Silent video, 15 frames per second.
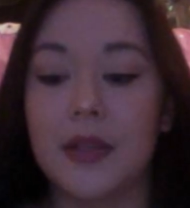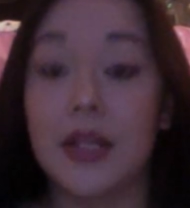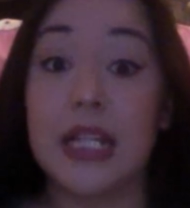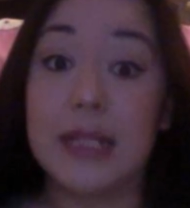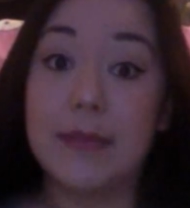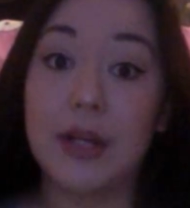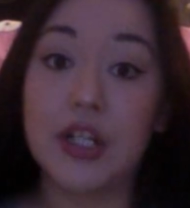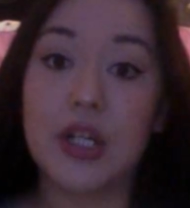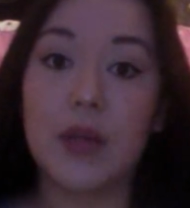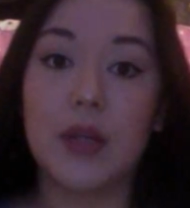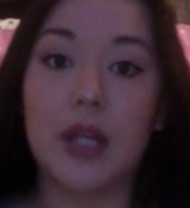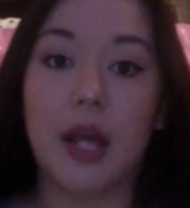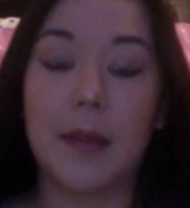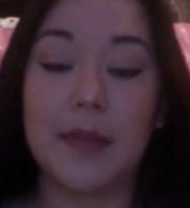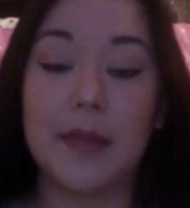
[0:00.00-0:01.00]
especially when
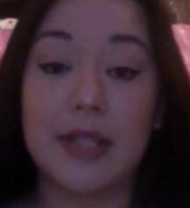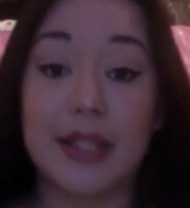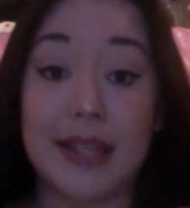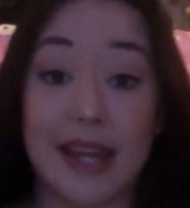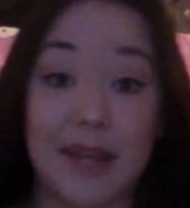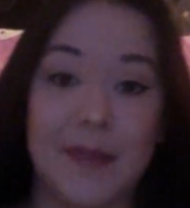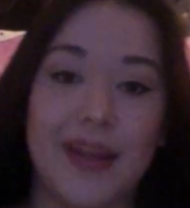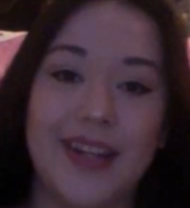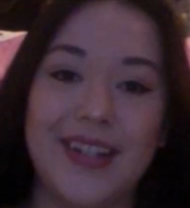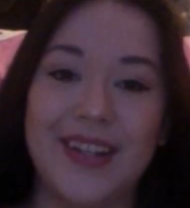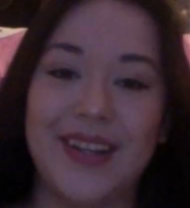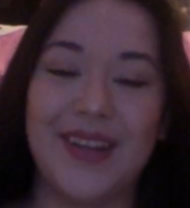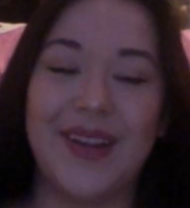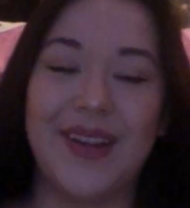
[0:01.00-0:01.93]
it comes to the animation.